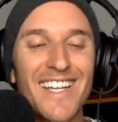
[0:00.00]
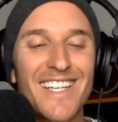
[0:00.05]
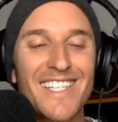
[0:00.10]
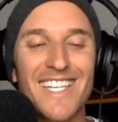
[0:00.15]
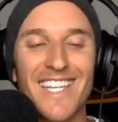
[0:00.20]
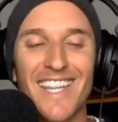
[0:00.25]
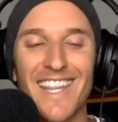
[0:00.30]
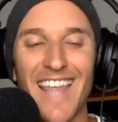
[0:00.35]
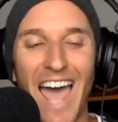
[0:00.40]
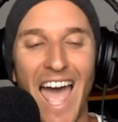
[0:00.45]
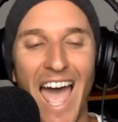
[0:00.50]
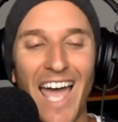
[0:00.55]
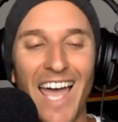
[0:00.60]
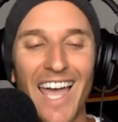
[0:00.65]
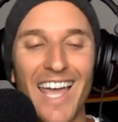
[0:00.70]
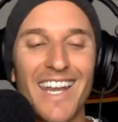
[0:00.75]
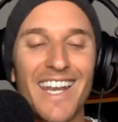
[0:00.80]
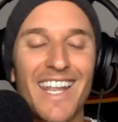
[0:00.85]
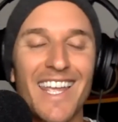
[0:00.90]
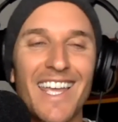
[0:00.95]
So
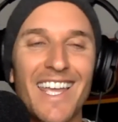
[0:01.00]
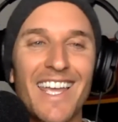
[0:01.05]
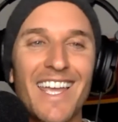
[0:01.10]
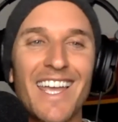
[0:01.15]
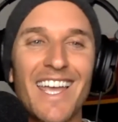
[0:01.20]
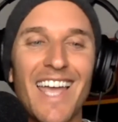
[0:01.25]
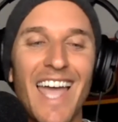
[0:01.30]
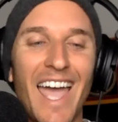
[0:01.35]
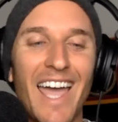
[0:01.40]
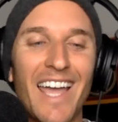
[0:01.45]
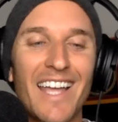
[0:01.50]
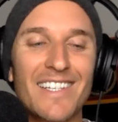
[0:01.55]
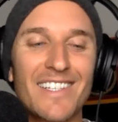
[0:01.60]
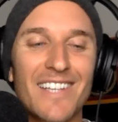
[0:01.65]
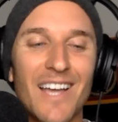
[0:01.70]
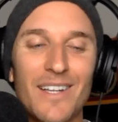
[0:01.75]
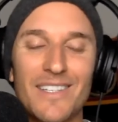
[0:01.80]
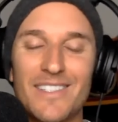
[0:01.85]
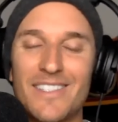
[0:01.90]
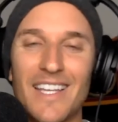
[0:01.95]
that and
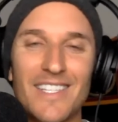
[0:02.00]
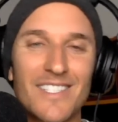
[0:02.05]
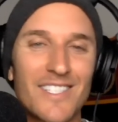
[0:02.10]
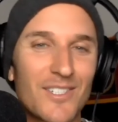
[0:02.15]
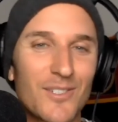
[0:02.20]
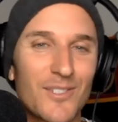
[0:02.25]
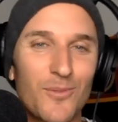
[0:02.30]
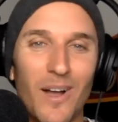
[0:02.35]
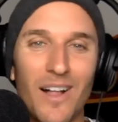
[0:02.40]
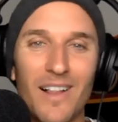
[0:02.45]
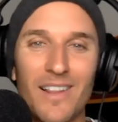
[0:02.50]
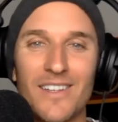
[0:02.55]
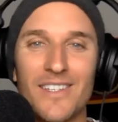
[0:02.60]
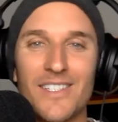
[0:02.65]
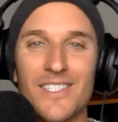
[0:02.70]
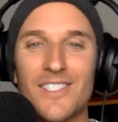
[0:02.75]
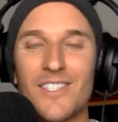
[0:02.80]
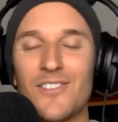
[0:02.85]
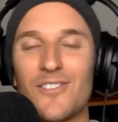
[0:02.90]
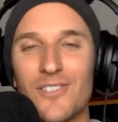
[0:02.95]
Desert
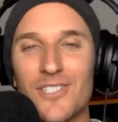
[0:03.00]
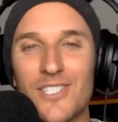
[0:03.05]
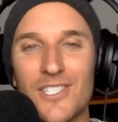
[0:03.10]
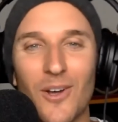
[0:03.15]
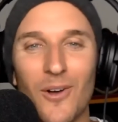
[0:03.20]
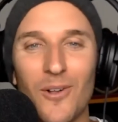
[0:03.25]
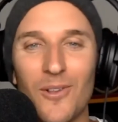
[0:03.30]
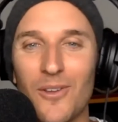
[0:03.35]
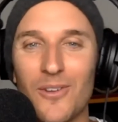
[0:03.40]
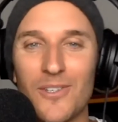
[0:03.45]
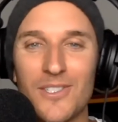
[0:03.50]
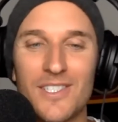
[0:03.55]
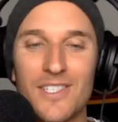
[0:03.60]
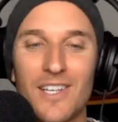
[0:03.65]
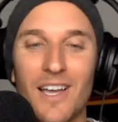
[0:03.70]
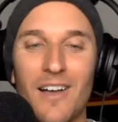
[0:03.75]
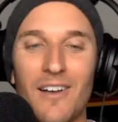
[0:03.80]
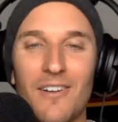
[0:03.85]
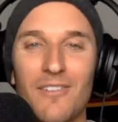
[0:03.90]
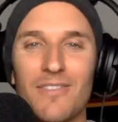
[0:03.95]
Dwellers and your solo
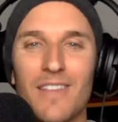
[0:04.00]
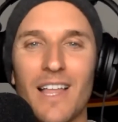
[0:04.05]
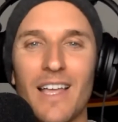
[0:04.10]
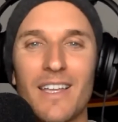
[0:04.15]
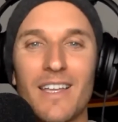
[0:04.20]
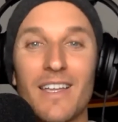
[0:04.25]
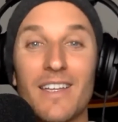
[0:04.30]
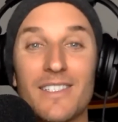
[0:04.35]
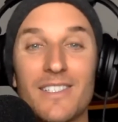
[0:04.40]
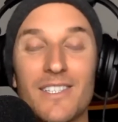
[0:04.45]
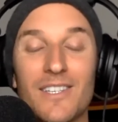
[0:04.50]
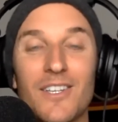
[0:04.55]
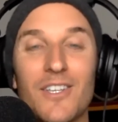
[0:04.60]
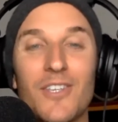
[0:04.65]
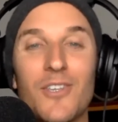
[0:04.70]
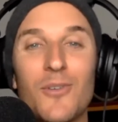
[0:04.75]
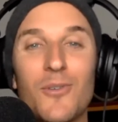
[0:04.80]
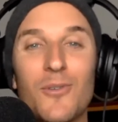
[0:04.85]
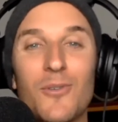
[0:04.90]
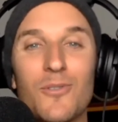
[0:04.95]
stuff, like it's a
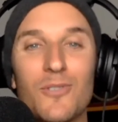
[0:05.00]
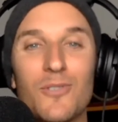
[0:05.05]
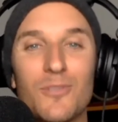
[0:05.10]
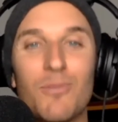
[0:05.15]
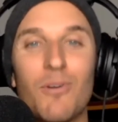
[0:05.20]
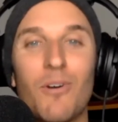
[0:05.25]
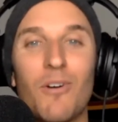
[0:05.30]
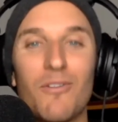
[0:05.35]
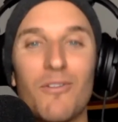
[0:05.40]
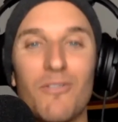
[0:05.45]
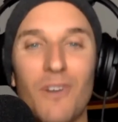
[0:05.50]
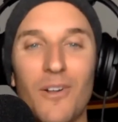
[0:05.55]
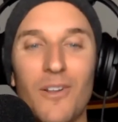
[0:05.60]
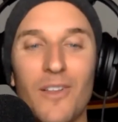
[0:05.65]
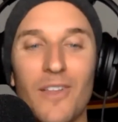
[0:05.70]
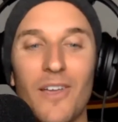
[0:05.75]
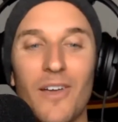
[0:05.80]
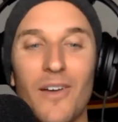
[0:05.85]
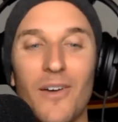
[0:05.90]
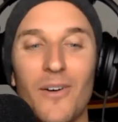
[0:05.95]
huge
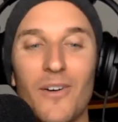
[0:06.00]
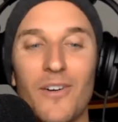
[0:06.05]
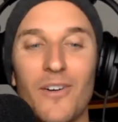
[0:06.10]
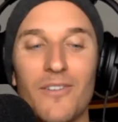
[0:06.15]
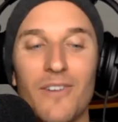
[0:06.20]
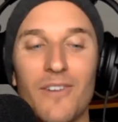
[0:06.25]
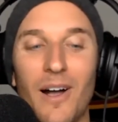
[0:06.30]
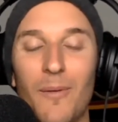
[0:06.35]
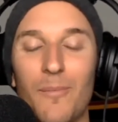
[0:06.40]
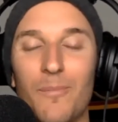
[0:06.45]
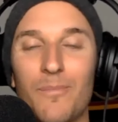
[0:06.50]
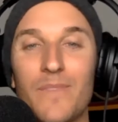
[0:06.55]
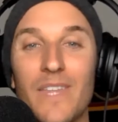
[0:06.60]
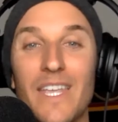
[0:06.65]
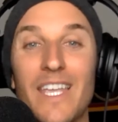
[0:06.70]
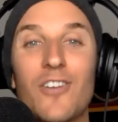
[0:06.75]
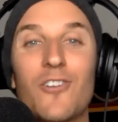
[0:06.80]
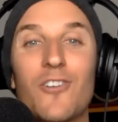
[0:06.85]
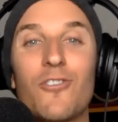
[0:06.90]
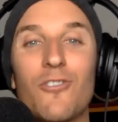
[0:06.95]
portfolio of
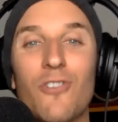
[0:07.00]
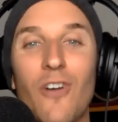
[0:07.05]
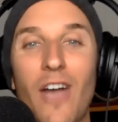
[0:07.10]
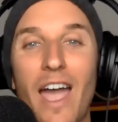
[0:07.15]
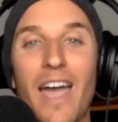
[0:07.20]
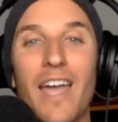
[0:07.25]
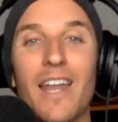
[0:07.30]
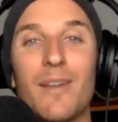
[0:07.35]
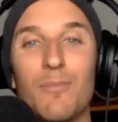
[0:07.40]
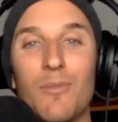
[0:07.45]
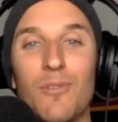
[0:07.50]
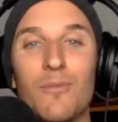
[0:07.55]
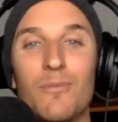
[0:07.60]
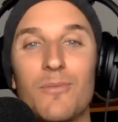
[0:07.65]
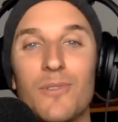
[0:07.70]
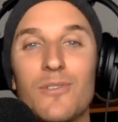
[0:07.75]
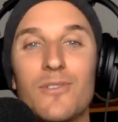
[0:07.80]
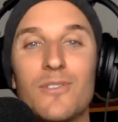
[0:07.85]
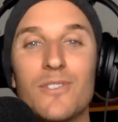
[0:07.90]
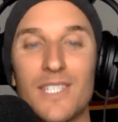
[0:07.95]
incredible
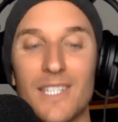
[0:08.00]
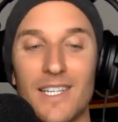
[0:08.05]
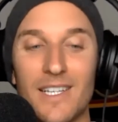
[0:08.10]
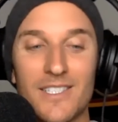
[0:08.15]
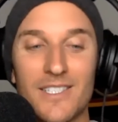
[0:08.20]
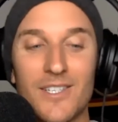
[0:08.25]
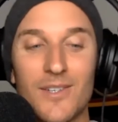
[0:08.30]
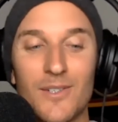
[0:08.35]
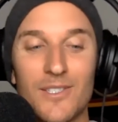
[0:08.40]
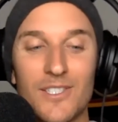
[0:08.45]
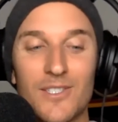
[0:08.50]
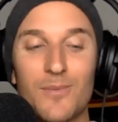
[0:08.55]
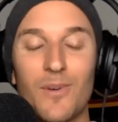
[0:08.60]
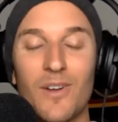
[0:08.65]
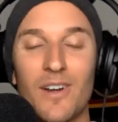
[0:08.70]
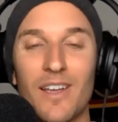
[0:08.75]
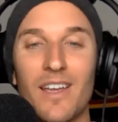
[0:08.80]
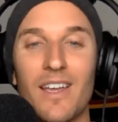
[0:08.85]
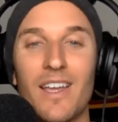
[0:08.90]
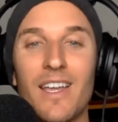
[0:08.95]
music. So I just
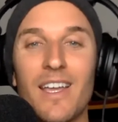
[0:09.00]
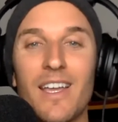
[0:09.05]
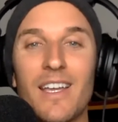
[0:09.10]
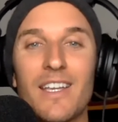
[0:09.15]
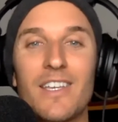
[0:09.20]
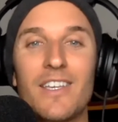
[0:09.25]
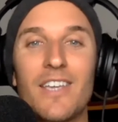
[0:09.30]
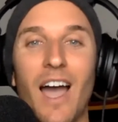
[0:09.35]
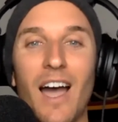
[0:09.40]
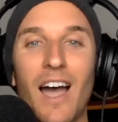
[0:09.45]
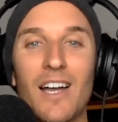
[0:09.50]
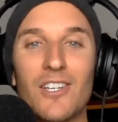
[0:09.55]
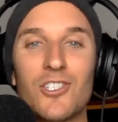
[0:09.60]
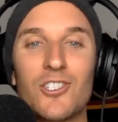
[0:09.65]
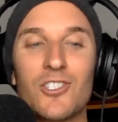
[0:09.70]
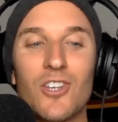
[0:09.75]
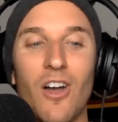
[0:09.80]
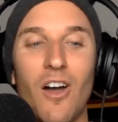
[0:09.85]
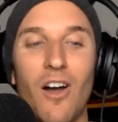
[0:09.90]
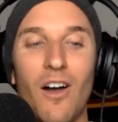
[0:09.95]
want to
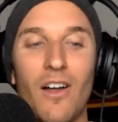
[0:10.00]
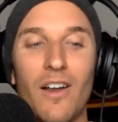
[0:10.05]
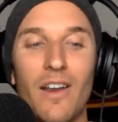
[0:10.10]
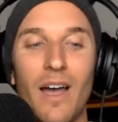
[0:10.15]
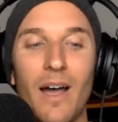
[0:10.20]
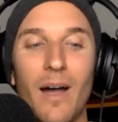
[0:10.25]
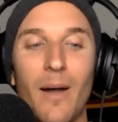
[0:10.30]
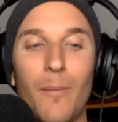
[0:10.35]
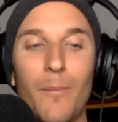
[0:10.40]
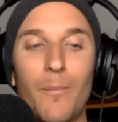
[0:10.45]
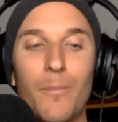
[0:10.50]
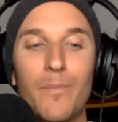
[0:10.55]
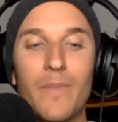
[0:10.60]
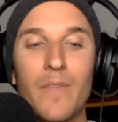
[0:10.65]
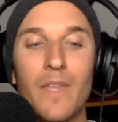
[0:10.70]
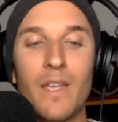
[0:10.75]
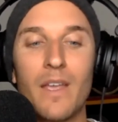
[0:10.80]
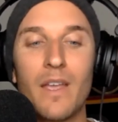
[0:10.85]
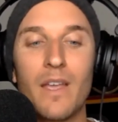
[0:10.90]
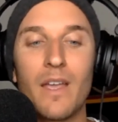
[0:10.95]
gush on
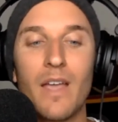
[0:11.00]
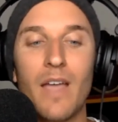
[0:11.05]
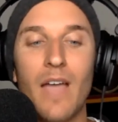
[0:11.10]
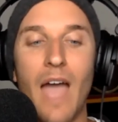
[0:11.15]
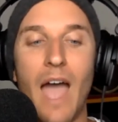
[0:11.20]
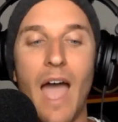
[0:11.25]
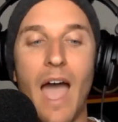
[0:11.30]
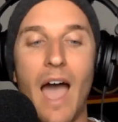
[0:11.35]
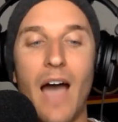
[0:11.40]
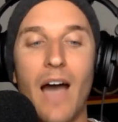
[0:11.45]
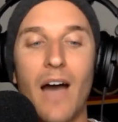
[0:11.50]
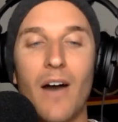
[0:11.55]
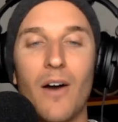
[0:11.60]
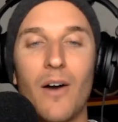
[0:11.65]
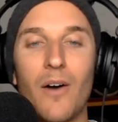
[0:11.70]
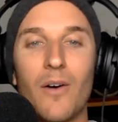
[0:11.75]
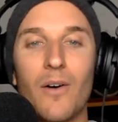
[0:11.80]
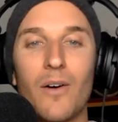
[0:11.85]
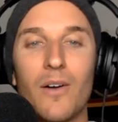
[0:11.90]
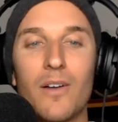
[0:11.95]

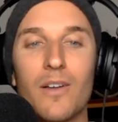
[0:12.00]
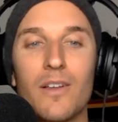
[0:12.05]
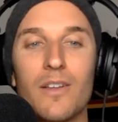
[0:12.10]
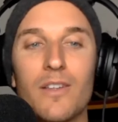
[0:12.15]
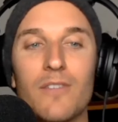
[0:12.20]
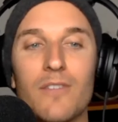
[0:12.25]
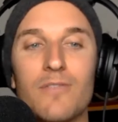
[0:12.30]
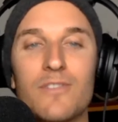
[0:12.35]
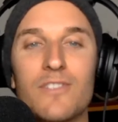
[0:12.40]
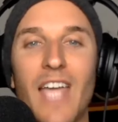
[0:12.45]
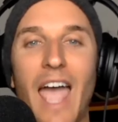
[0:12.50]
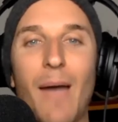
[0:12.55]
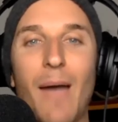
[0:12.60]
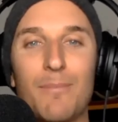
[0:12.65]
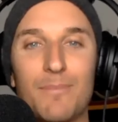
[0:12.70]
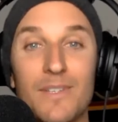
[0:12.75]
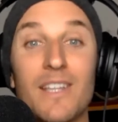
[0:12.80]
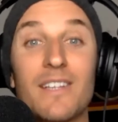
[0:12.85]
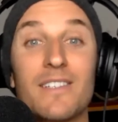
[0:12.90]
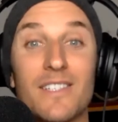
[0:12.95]
how you've
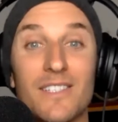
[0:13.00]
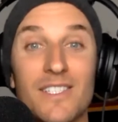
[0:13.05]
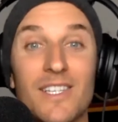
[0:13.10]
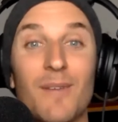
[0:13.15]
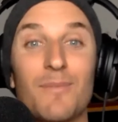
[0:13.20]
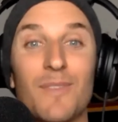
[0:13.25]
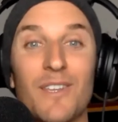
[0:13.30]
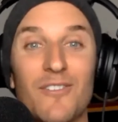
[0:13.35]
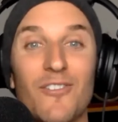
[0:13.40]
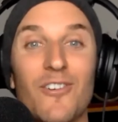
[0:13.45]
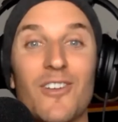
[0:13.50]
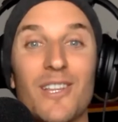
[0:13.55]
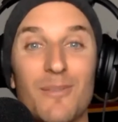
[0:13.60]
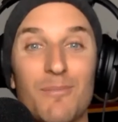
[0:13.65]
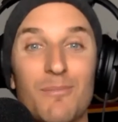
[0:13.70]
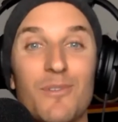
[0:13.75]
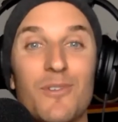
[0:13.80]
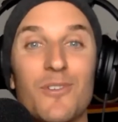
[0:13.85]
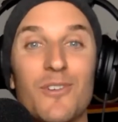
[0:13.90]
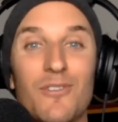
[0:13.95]
tapped into something really
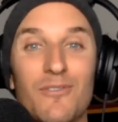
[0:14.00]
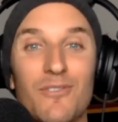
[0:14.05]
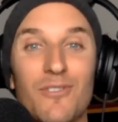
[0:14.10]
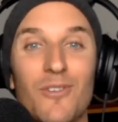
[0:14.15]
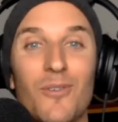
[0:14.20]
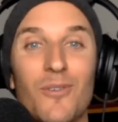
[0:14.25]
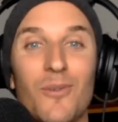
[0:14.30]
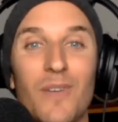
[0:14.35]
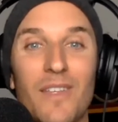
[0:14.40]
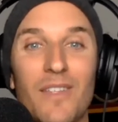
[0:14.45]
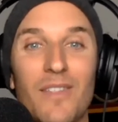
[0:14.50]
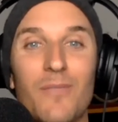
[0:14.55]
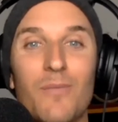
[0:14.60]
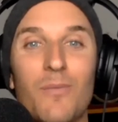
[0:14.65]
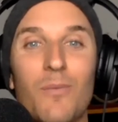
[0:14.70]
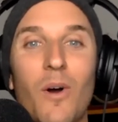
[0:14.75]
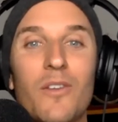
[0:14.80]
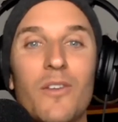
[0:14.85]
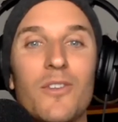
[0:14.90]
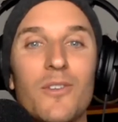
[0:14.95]
beautiful with
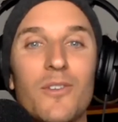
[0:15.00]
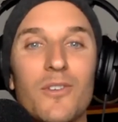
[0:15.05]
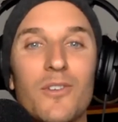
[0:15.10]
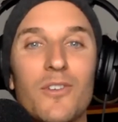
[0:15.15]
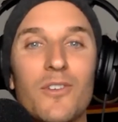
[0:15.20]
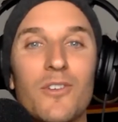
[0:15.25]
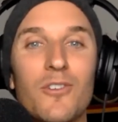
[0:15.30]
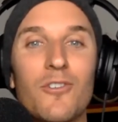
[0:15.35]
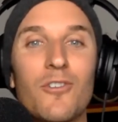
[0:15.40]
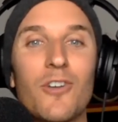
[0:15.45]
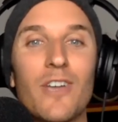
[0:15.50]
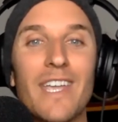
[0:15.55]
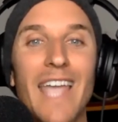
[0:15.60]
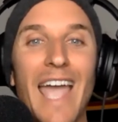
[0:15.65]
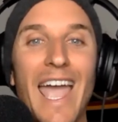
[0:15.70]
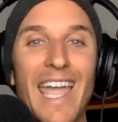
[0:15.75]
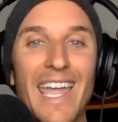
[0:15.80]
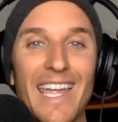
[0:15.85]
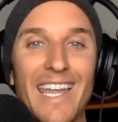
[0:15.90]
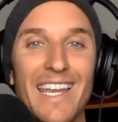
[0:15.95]
what you
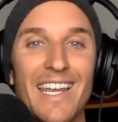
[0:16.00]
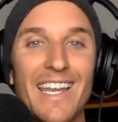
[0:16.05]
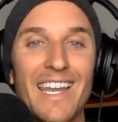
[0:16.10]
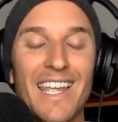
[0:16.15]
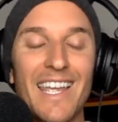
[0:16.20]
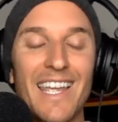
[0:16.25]
create